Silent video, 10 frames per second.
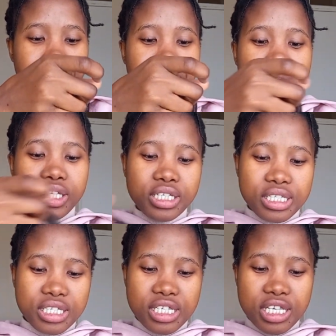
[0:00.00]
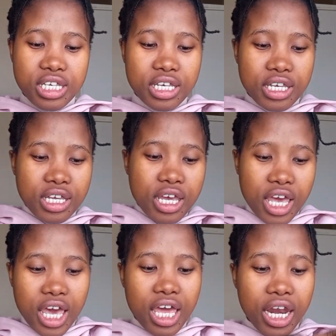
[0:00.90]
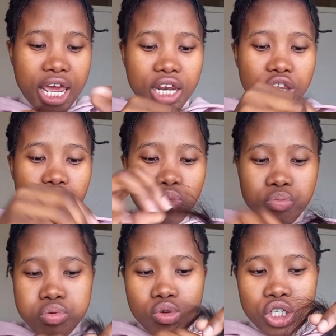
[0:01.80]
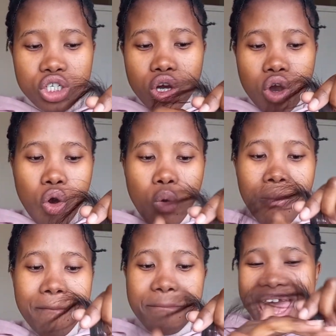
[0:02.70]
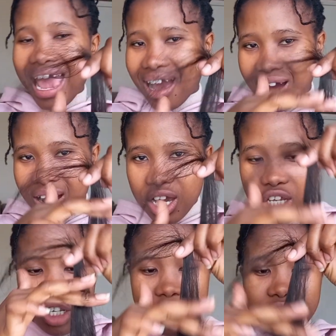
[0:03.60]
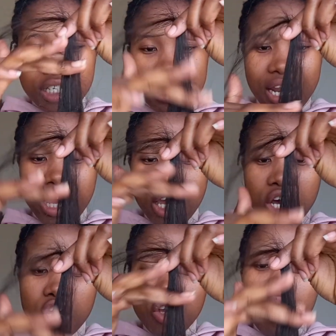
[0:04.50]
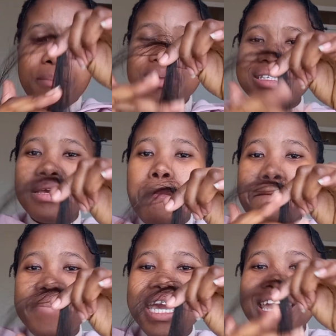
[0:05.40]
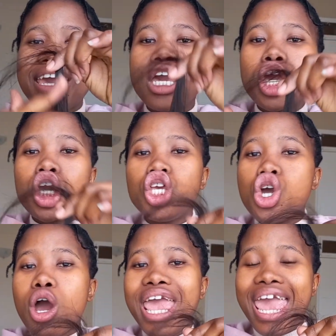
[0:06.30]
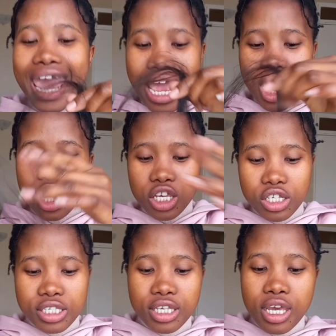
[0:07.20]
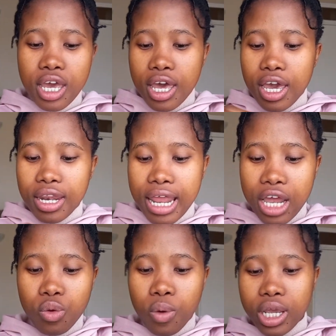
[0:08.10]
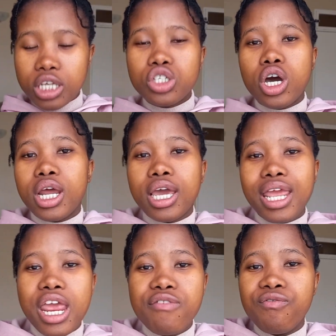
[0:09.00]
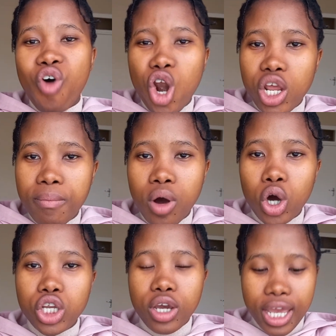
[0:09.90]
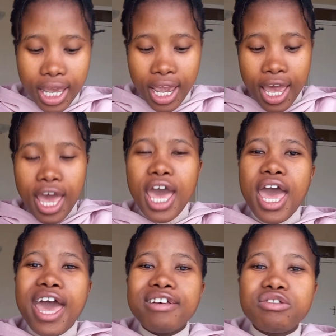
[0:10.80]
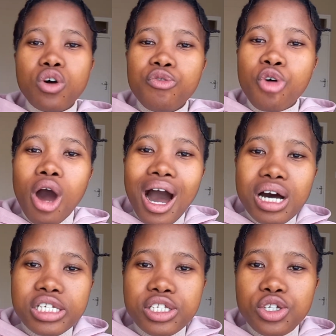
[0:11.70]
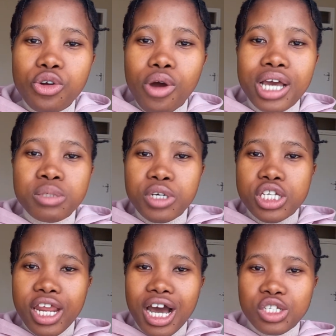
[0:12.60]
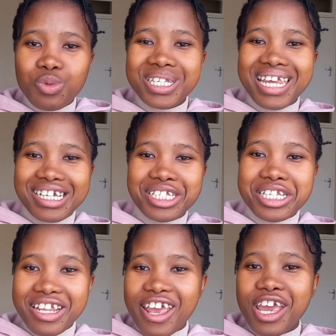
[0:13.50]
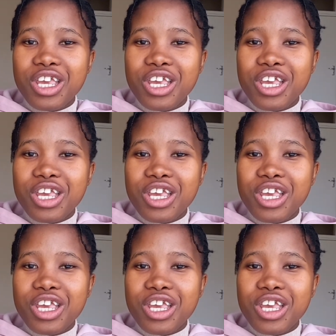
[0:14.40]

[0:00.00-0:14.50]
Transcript: you see, and then you push the comb back. You see, it's like you are busy picking your hair, you see. In that way, it's gonna create volume on your hair. So for us, especially us with textured hair,